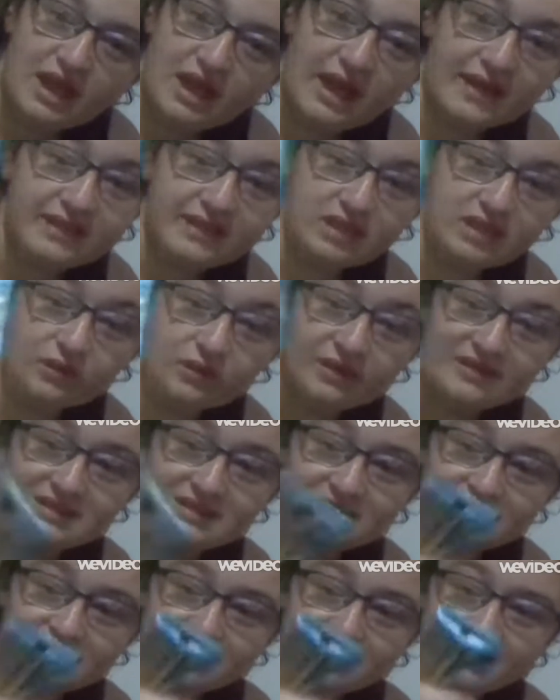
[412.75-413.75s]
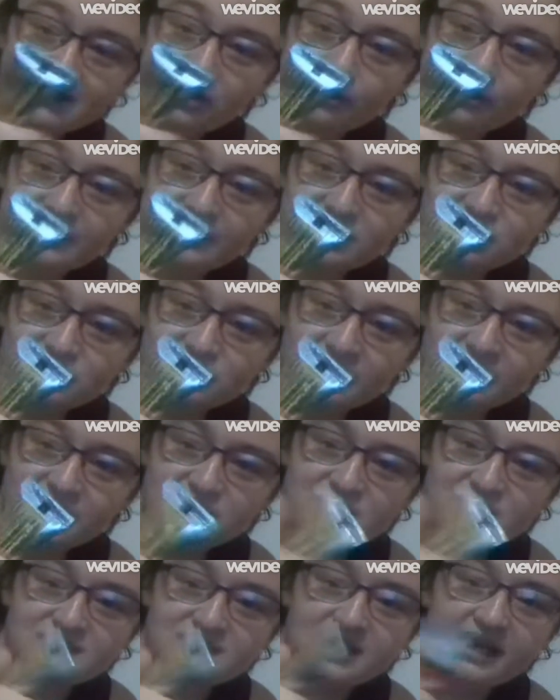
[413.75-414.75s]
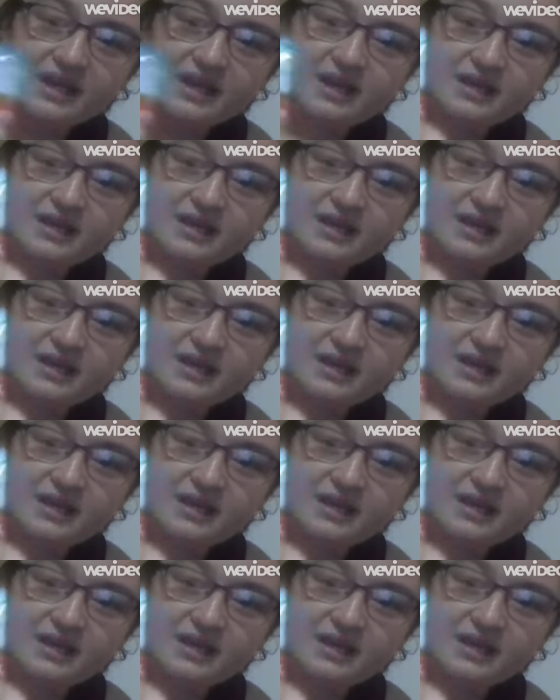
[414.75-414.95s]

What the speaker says: I know that's a little bit strange to say.